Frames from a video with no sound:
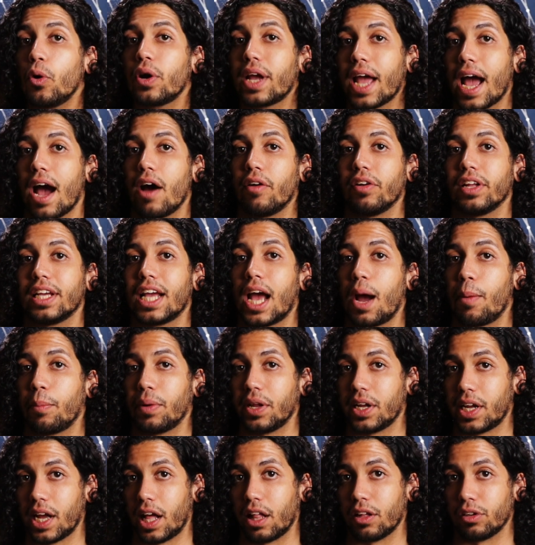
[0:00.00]
counting how many
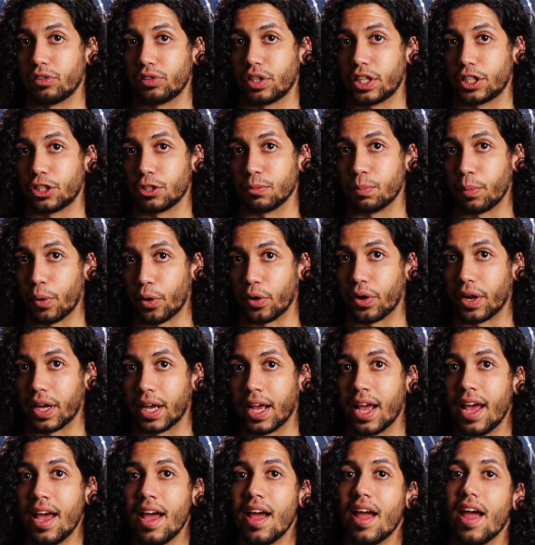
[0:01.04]
calories that you're burning,
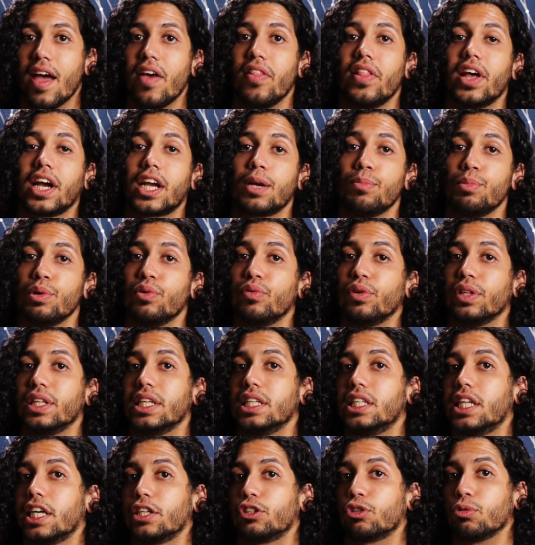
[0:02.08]
and that can be really
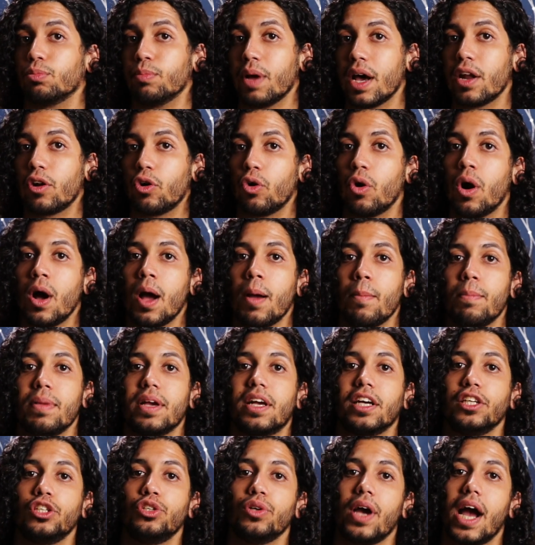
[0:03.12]
detrimental
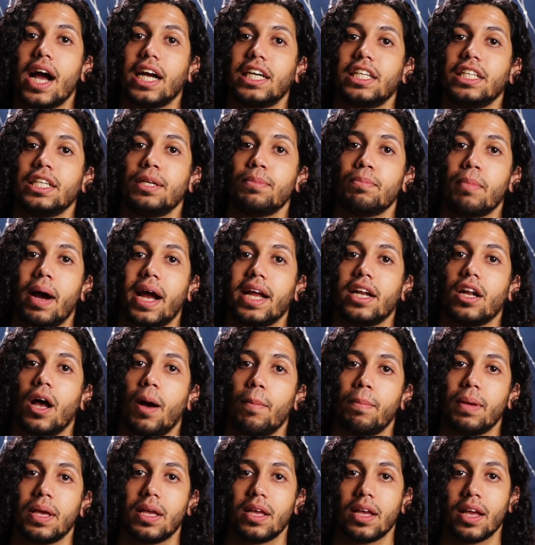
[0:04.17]
because you actually might
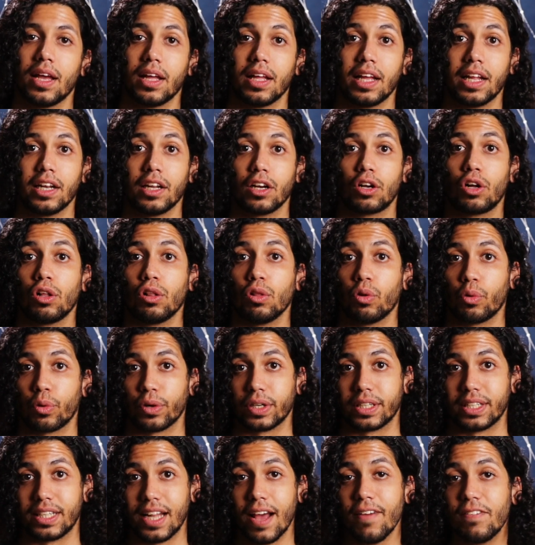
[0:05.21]
not be in a
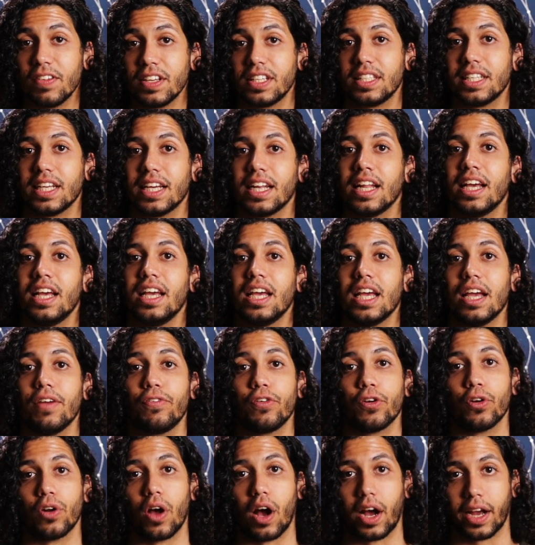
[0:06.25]
caloric deficit if
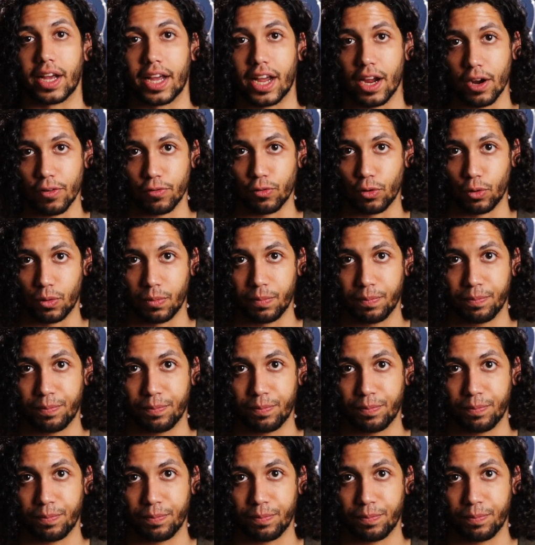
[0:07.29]
you're not careful.